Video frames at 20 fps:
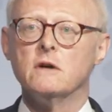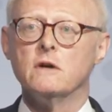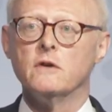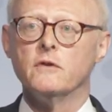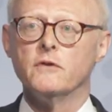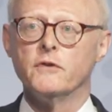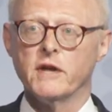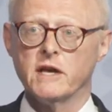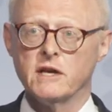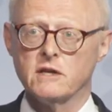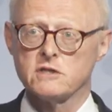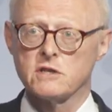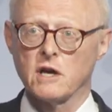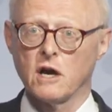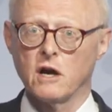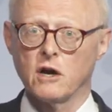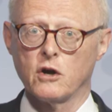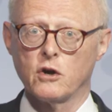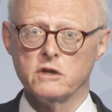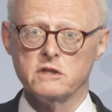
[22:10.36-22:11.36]
things
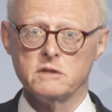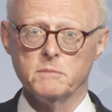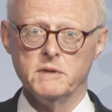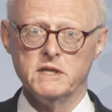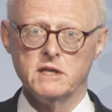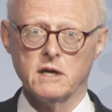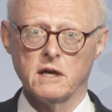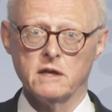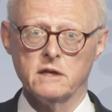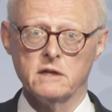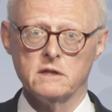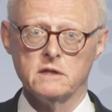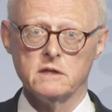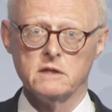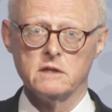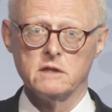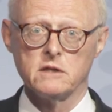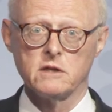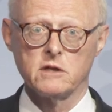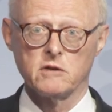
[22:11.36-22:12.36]
are going to be done
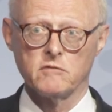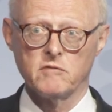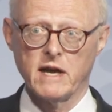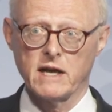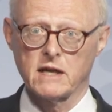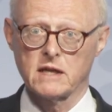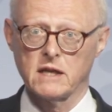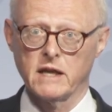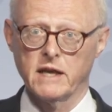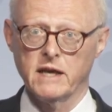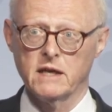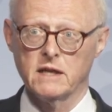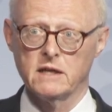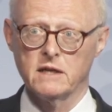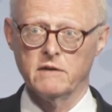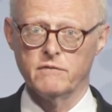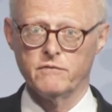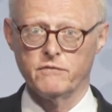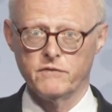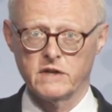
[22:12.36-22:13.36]
correctly,
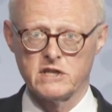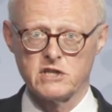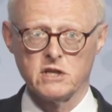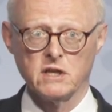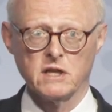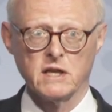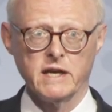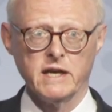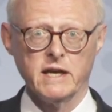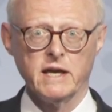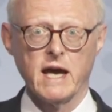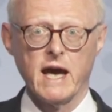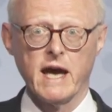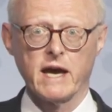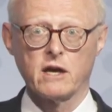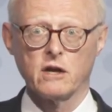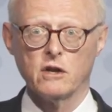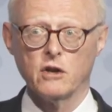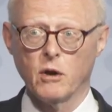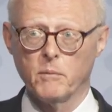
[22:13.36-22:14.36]
efficiently,
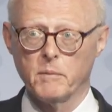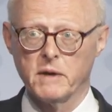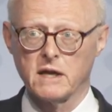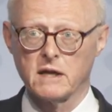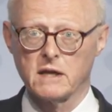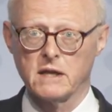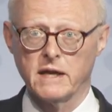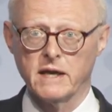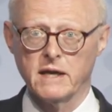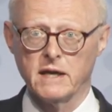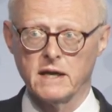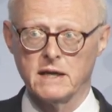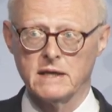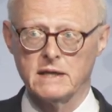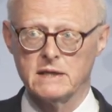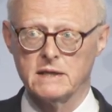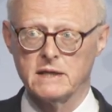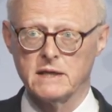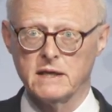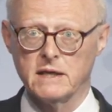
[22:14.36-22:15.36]
economically,
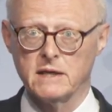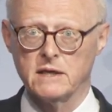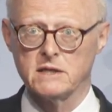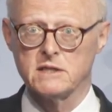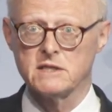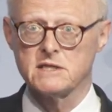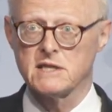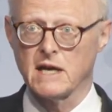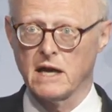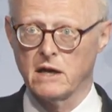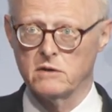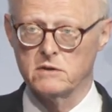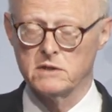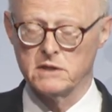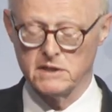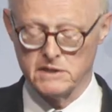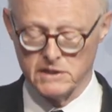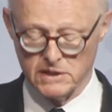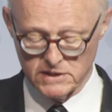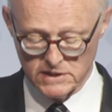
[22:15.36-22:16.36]
and in a sound
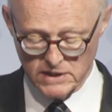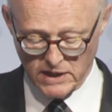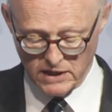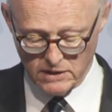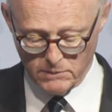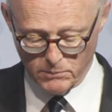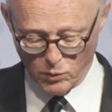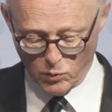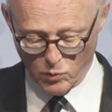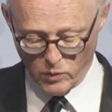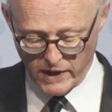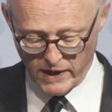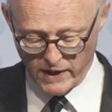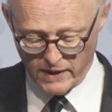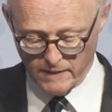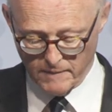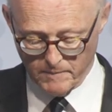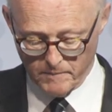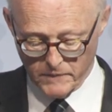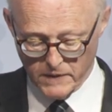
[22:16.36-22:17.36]
and sustainable way.
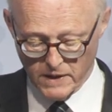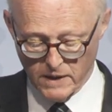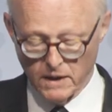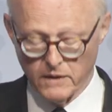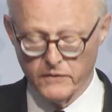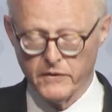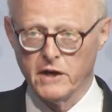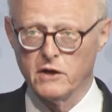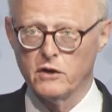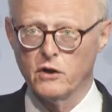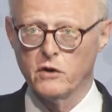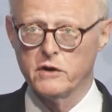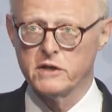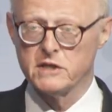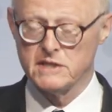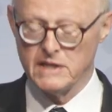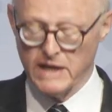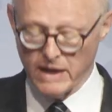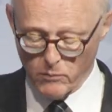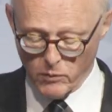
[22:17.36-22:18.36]
They're known
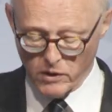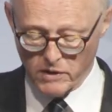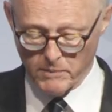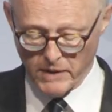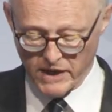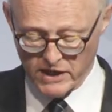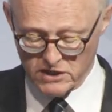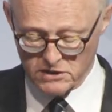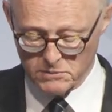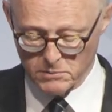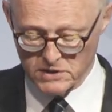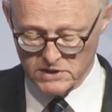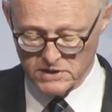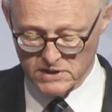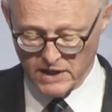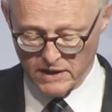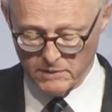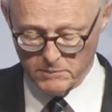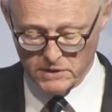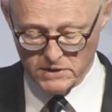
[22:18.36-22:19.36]
as network management
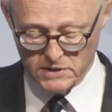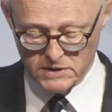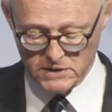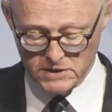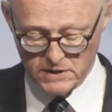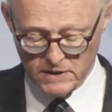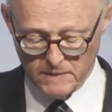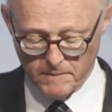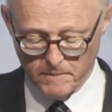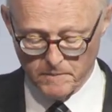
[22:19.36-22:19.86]
statements.